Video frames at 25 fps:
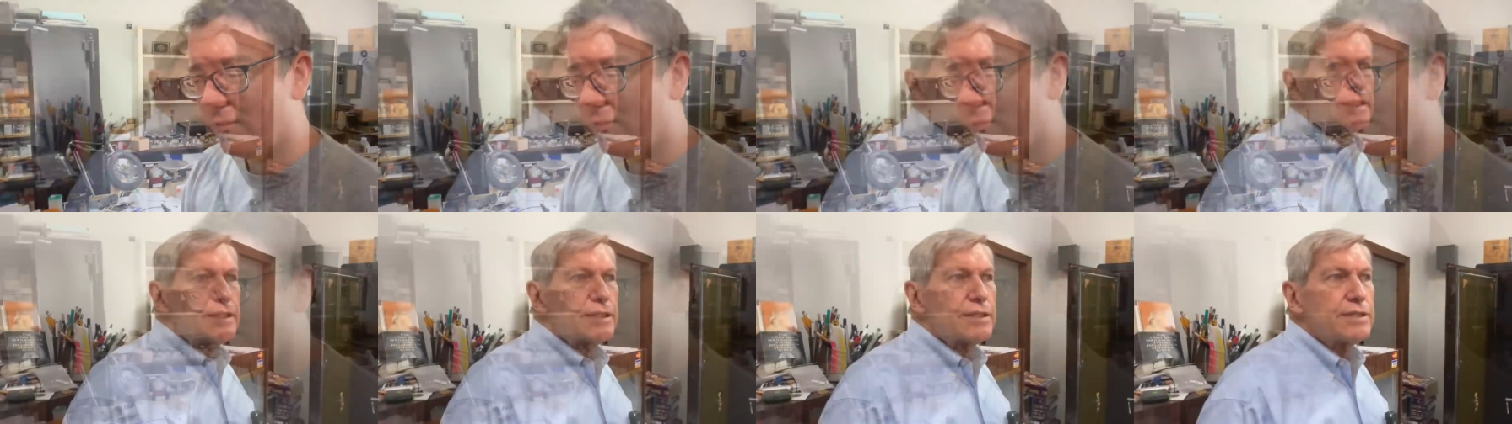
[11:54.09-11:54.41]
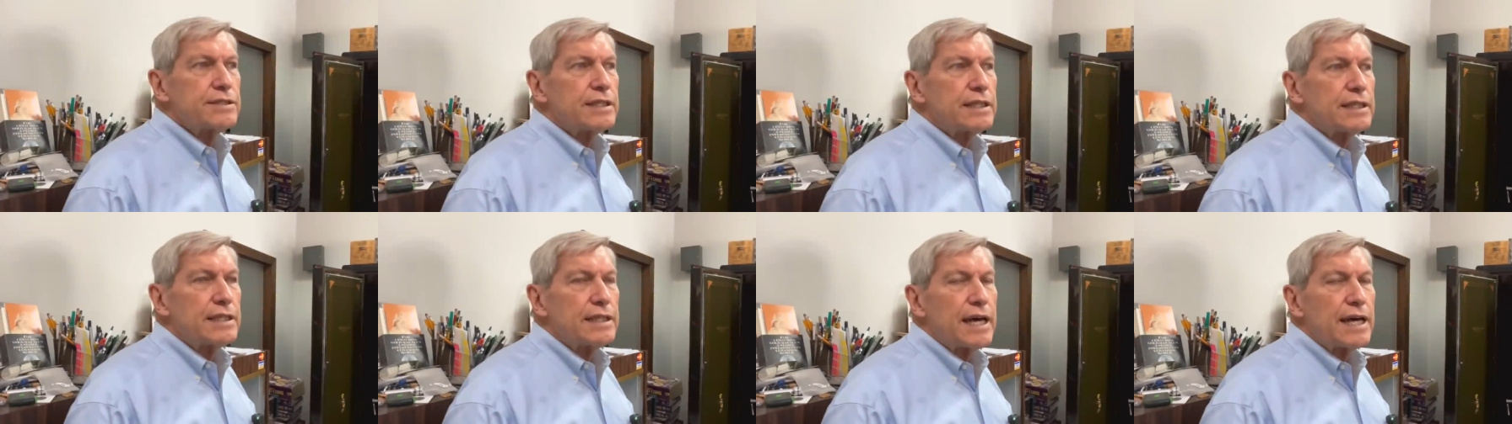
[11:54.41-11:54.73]
There's
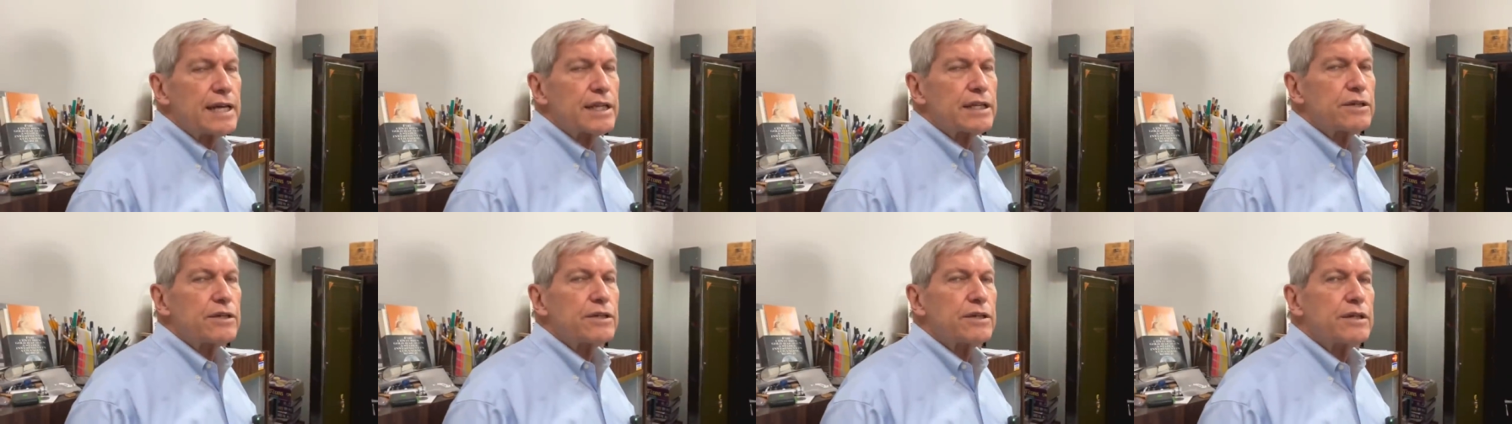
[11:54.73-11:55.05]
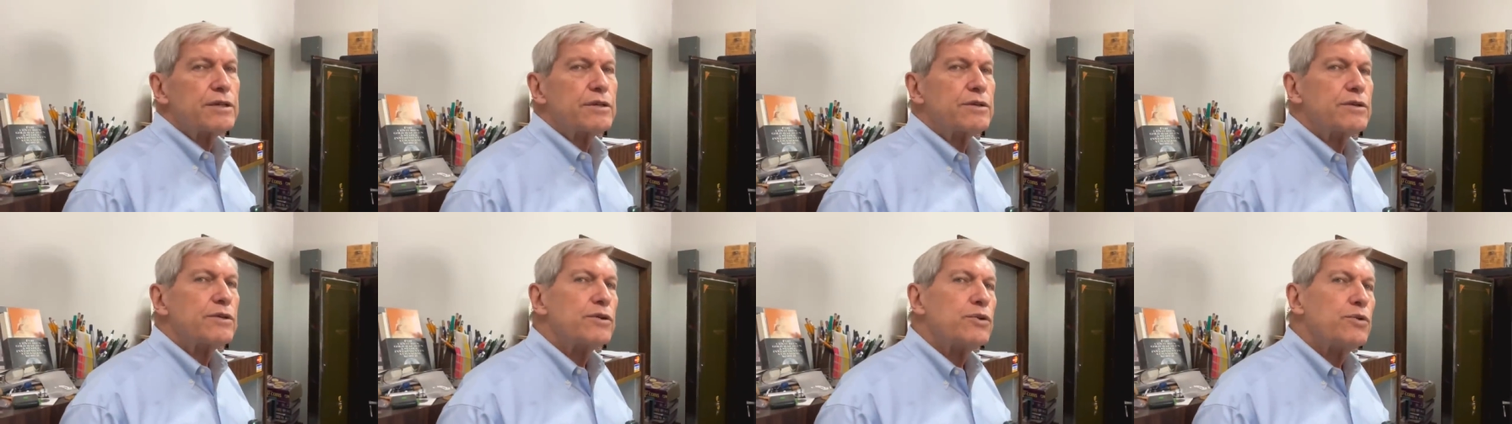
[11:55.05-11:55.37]
a lot of
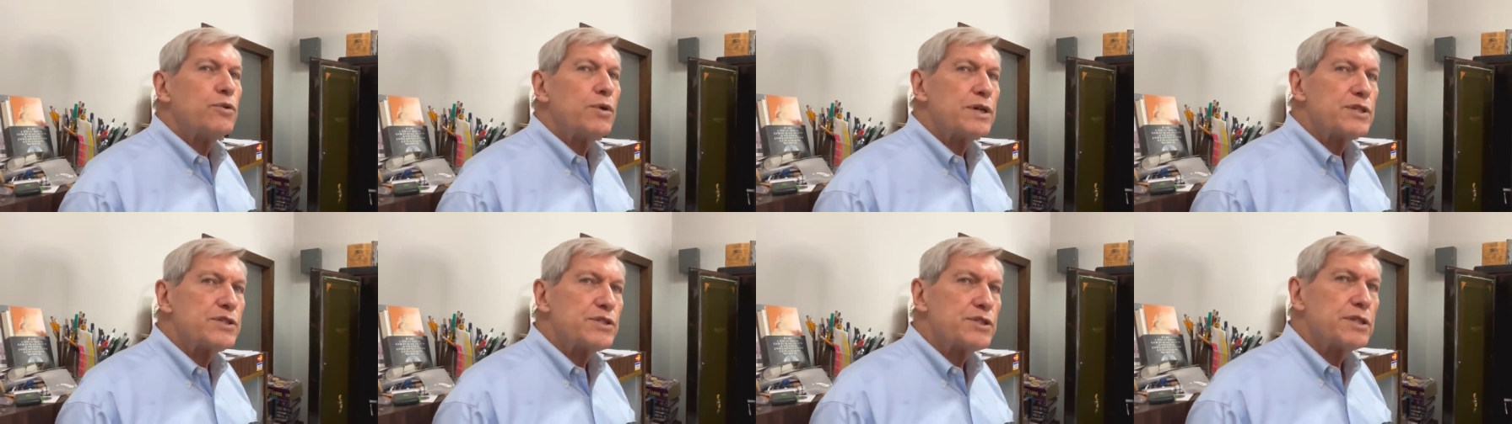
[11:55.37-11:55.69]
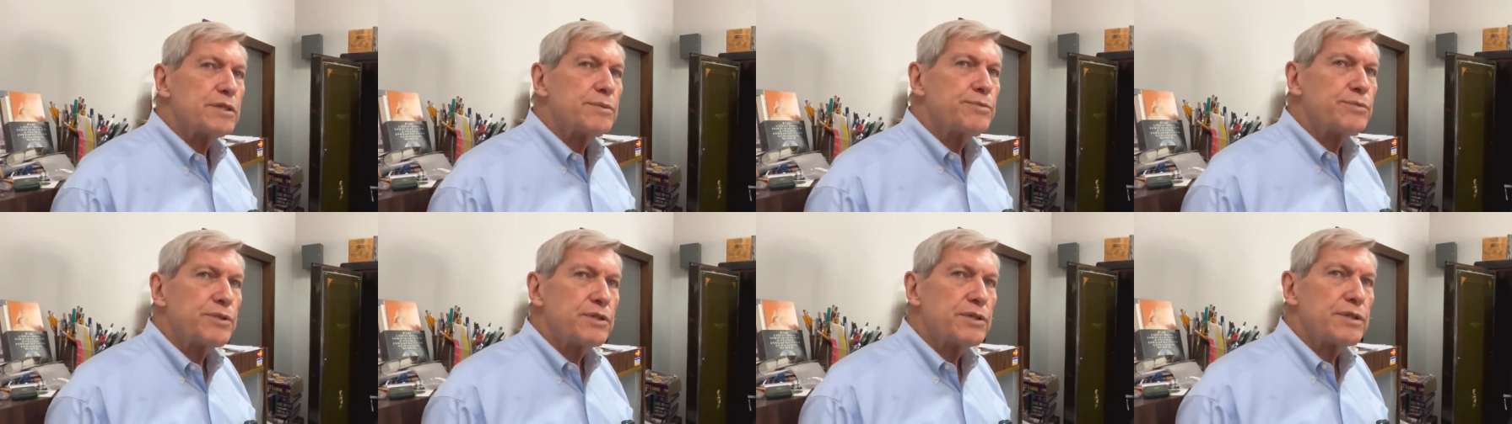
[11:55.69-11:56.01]

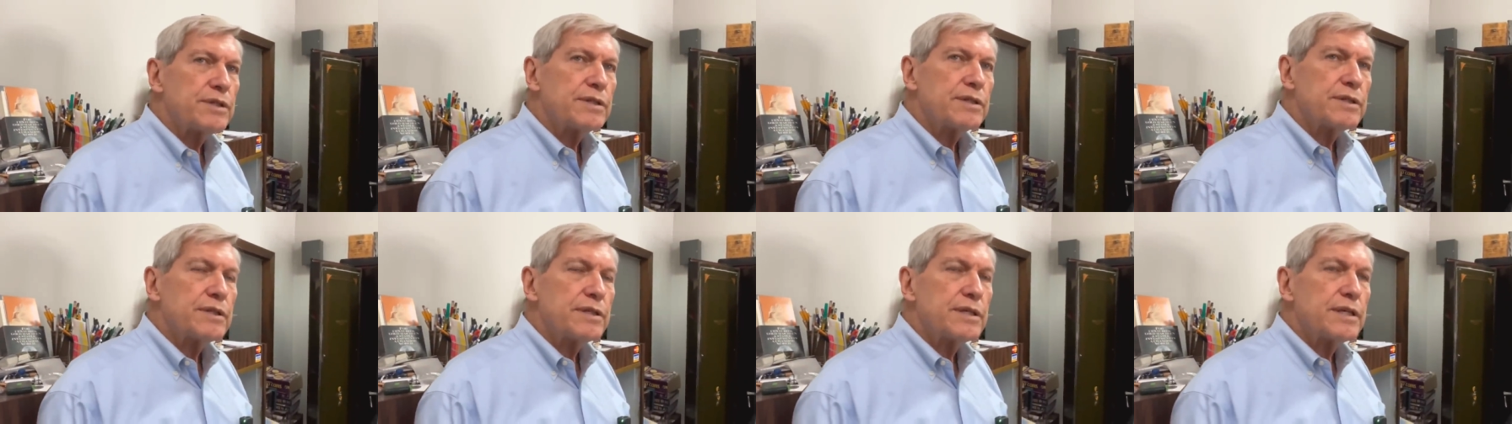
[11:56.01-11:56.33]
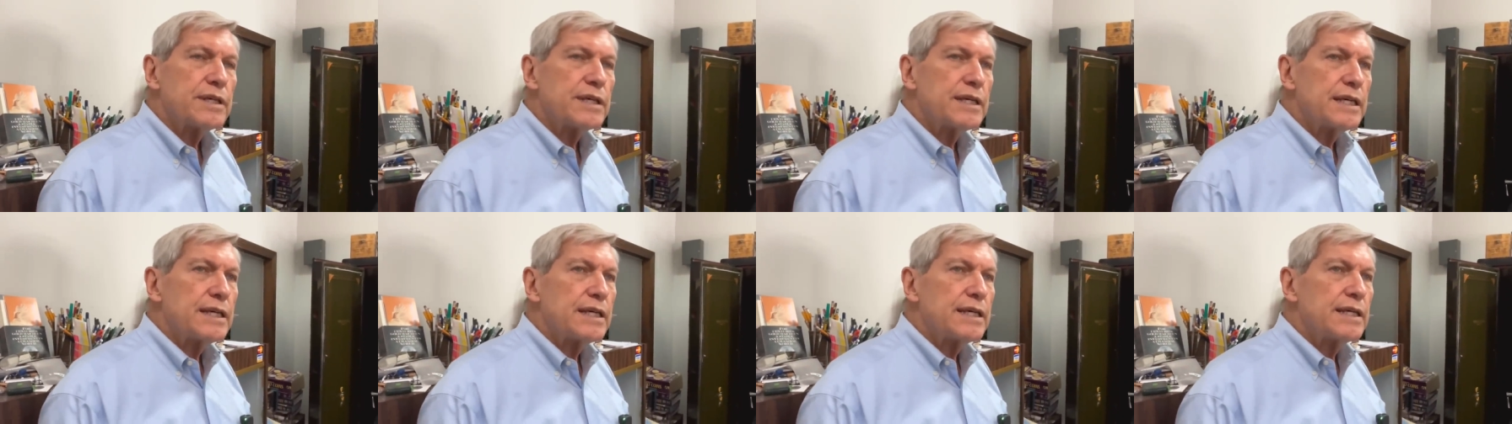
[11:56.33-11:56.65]
questionable
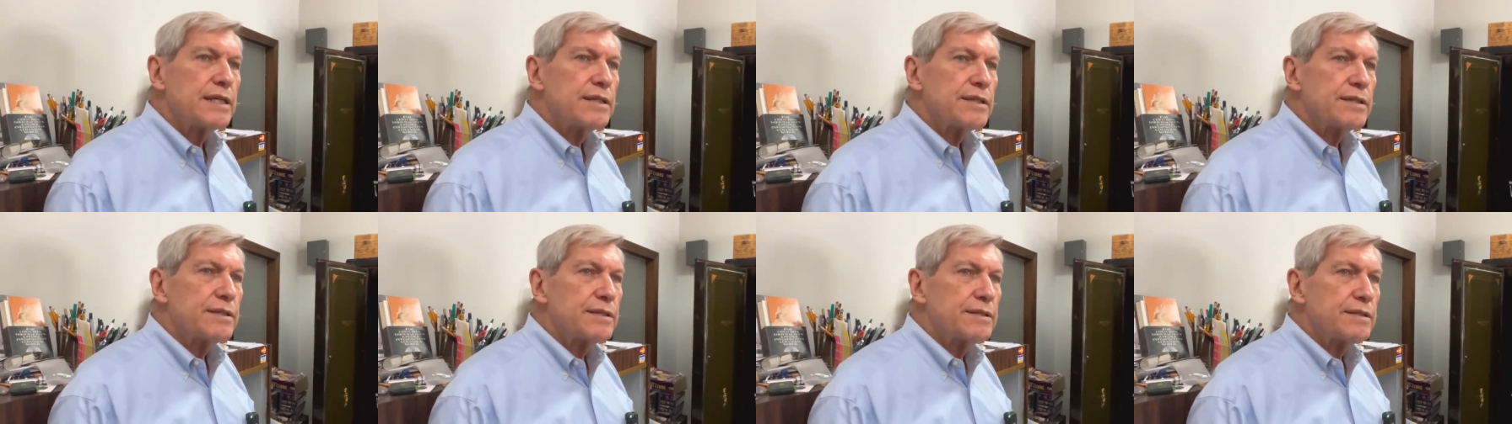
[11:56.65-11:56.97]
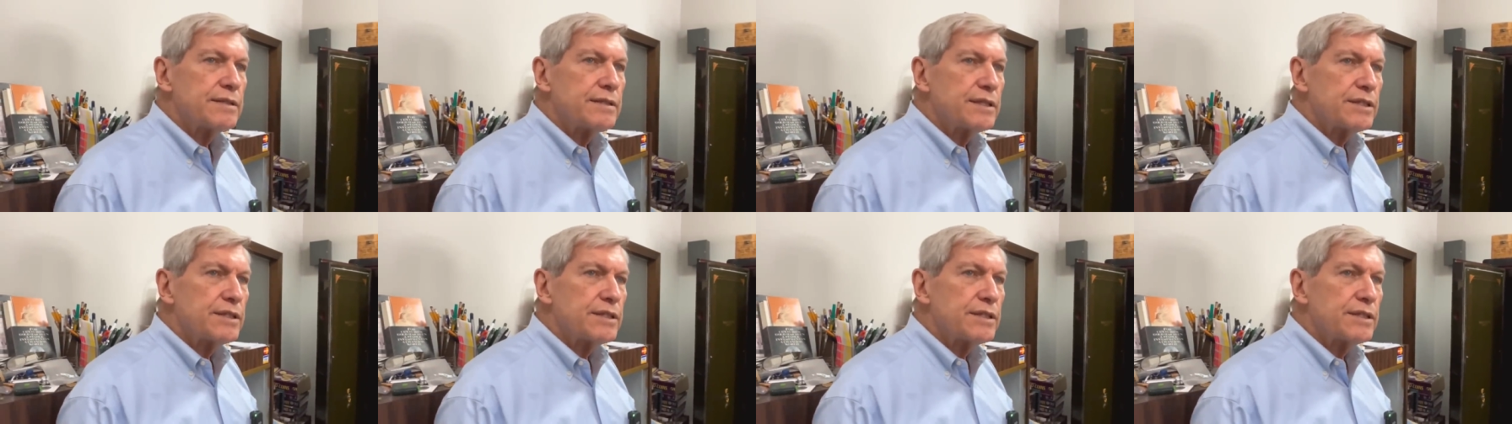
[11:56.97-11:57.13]
uh,